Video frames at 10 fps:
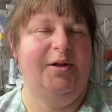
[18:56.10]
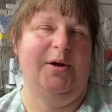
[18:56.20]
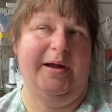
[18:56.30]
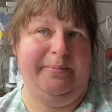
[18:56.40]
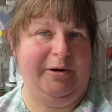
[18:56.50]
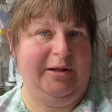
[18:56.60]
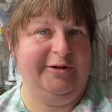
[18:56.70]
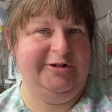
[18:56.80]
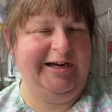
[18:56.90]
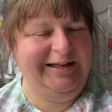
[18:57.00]
so I
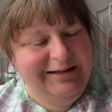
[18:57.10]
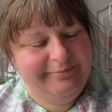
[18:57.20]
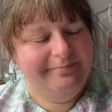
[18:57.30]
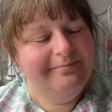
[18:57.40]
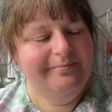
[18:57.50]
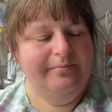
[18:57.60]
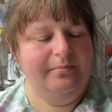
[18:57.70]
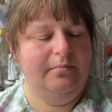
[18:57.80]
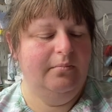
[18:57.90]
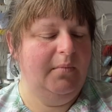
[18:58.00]
apologise.
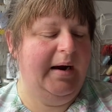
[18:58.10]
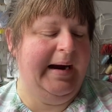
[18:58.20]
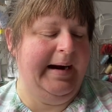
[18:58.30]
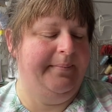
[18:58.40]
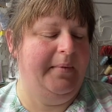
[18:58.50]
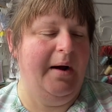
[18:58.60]
Um,